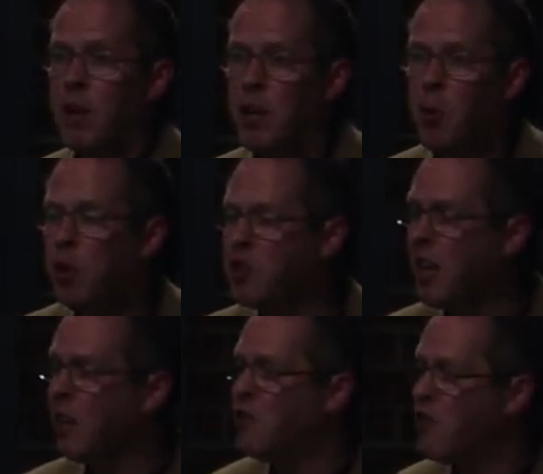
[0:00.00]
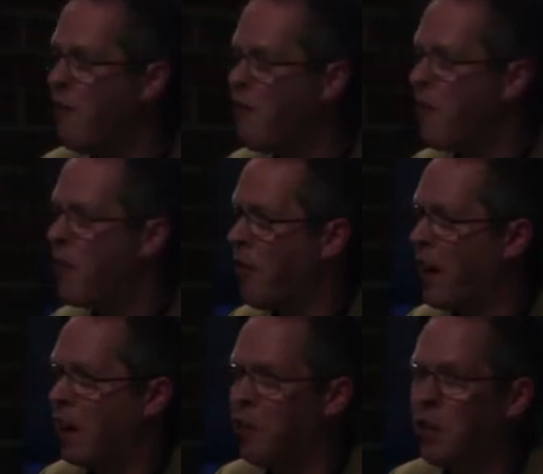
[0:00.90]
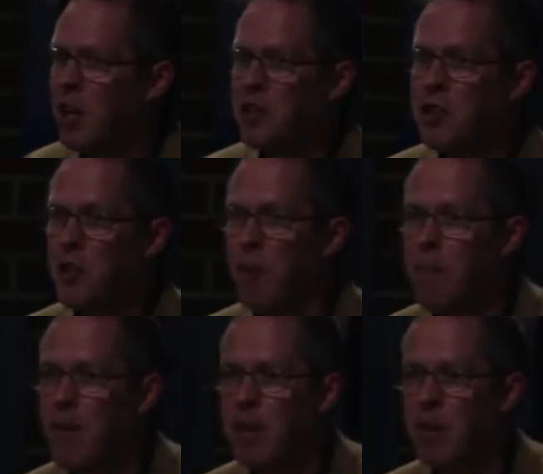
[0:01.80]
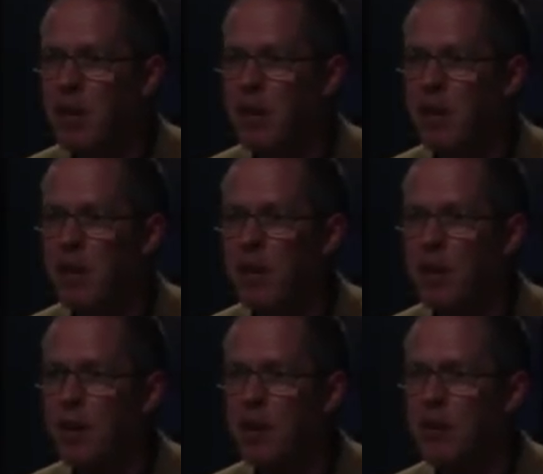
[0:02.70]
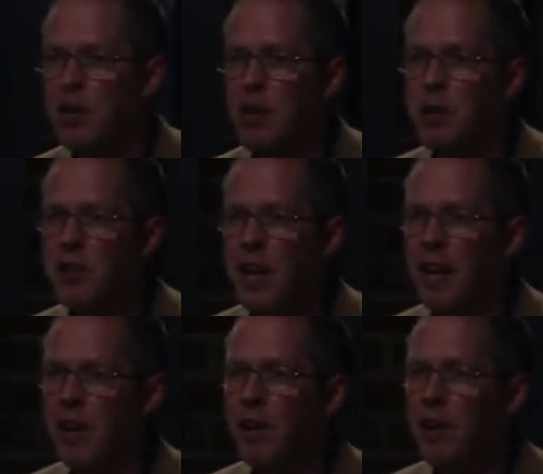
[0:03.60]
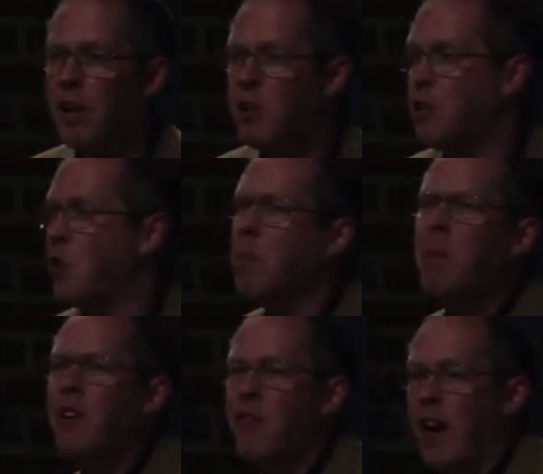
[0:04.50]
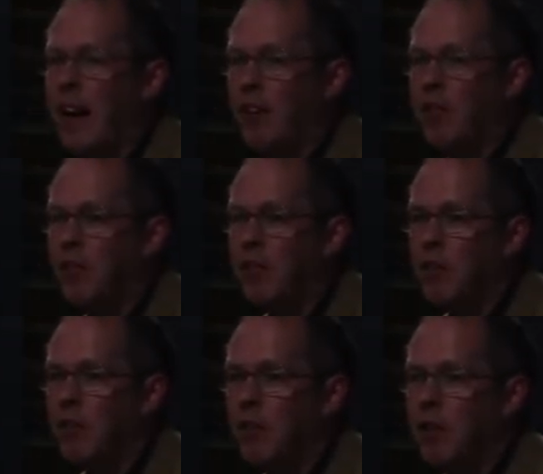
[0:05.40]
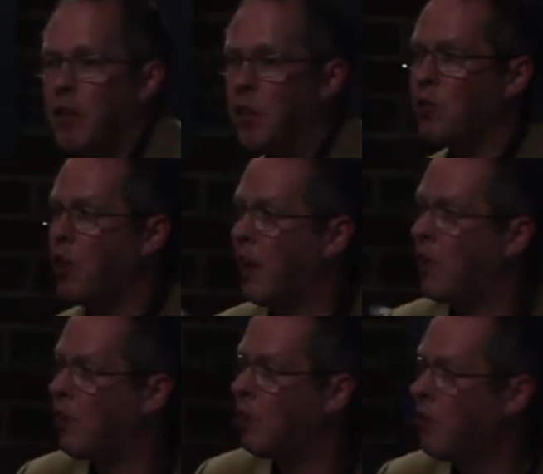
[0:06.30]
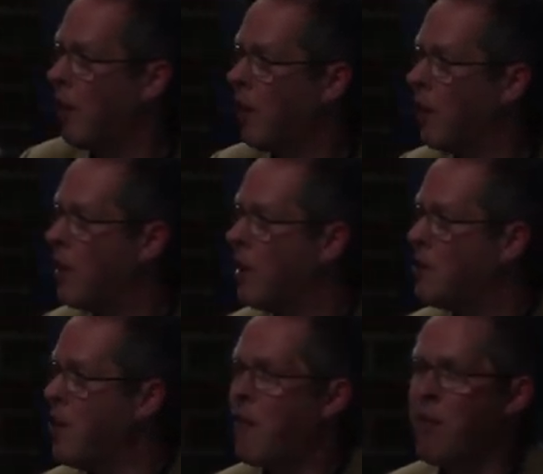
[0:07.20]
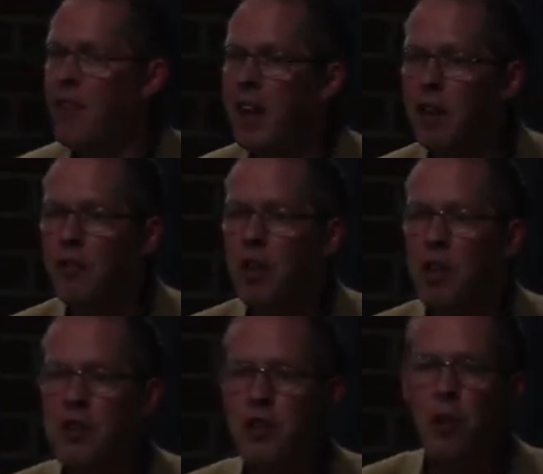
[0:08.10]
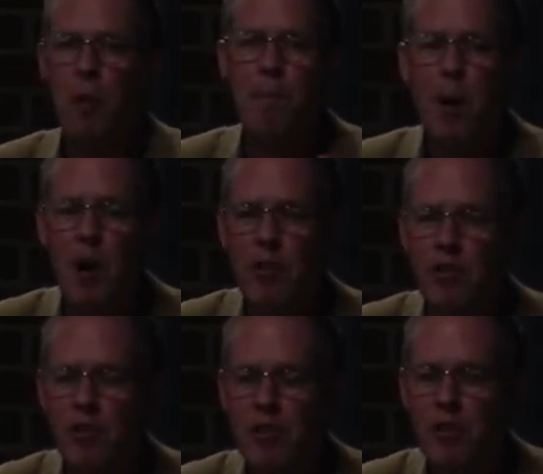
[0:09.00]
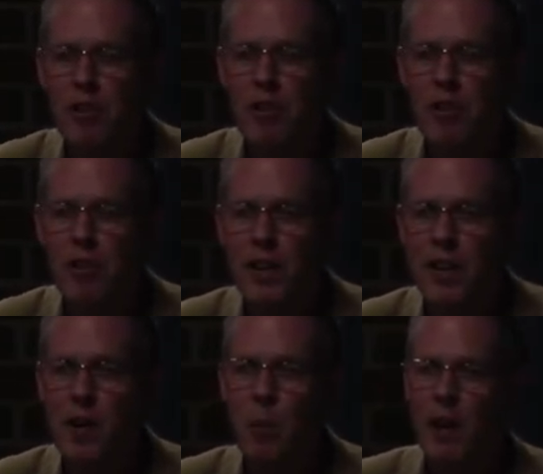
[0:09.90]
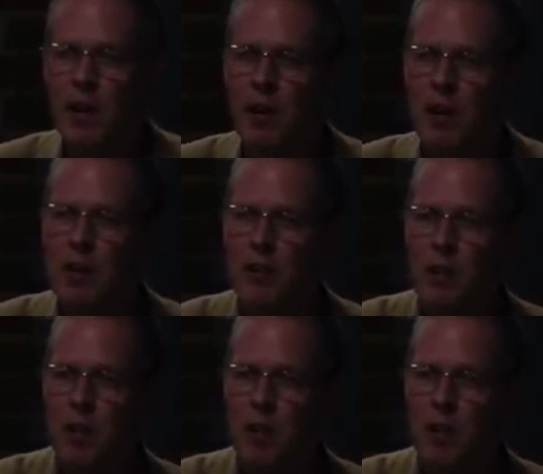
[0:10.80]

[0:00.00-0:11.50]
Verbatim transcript: You will tell different things to your mother that you tell to your boyfriend. You'll tell, tell different things to your boss than you will to